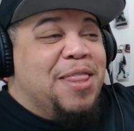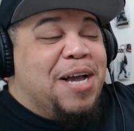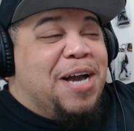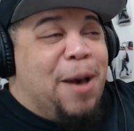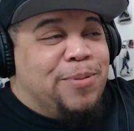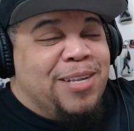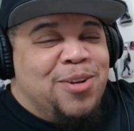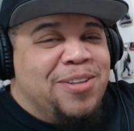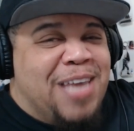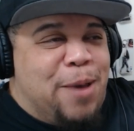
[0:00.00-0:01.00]
the cups that's
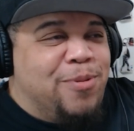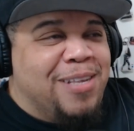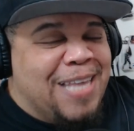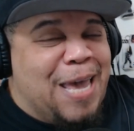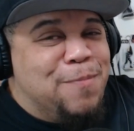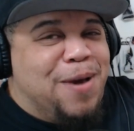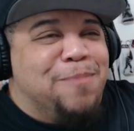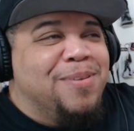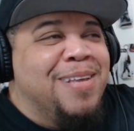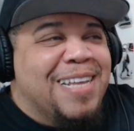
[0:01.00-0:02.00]
on the table are the same
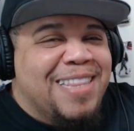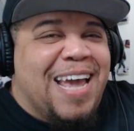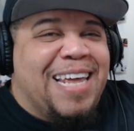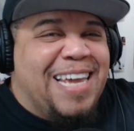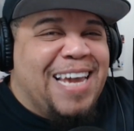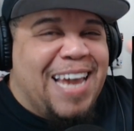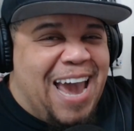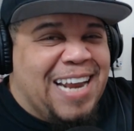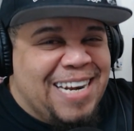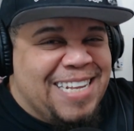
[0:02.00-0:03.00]
cups that he
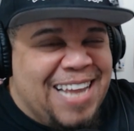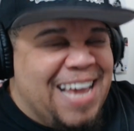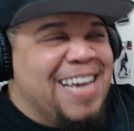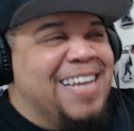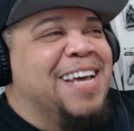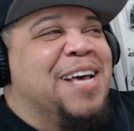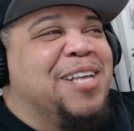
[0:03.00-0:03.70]
had in his hand.